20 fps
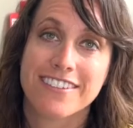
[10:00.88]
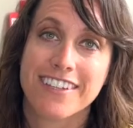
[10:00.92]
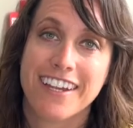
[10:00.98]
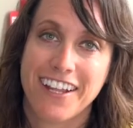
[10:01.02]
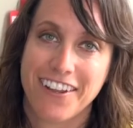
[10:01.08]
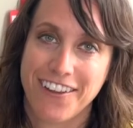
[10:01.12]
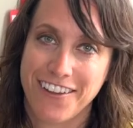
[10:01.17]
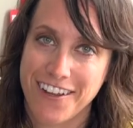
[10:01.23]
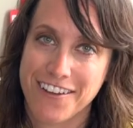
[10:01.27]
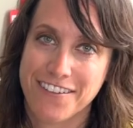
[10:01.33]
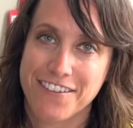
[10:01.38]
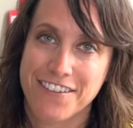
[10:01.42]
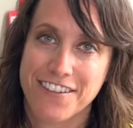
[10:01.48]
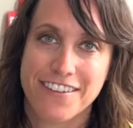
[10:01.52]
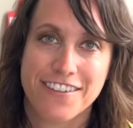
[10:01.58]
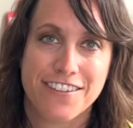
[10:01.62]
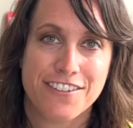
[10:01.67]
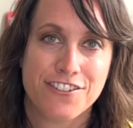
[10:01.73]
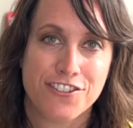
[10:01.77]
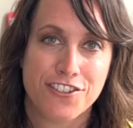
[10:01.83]
I love
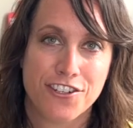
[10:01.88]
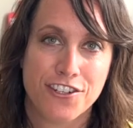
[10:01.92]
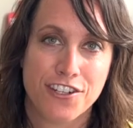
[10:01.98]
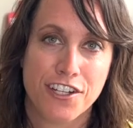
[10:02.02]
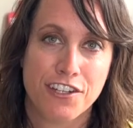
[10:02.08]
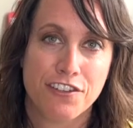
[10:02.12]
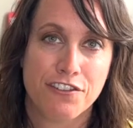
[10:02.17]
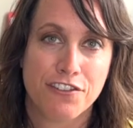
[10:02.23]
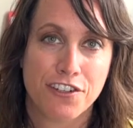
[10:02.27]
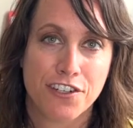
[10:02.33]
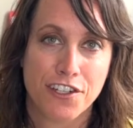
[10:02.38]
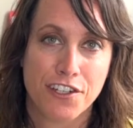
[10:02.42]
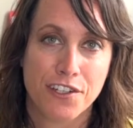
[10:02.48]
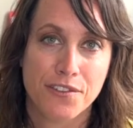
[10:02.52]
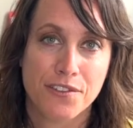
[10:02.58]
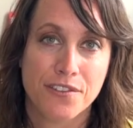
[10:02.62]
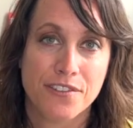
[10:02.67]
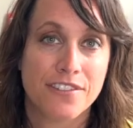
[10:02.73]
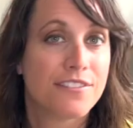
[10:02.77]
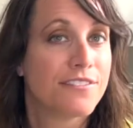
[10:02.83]
this journey for
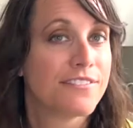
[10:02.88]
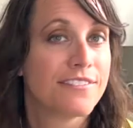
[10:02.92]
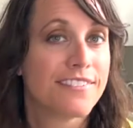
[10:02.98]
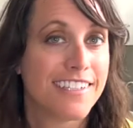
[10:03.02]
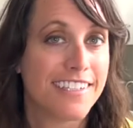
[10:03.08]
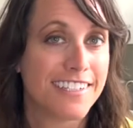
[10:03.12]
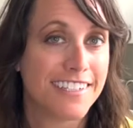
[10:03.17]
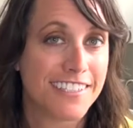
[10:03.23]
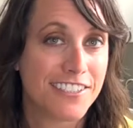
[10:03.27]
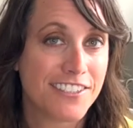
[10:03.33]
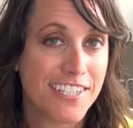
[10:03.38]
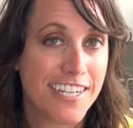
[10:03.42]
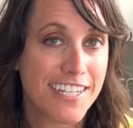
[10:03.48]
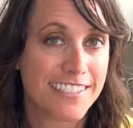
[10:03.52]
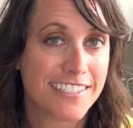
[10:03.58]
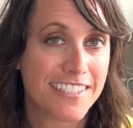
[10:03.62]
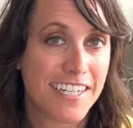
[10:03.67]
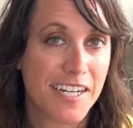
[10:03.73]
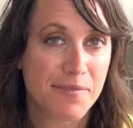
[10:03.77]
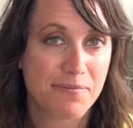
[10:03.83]
you. Until
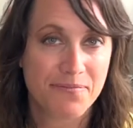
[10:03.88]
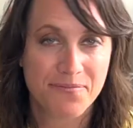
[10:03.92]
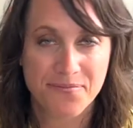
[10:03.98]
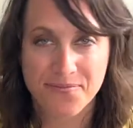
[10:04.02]
next time.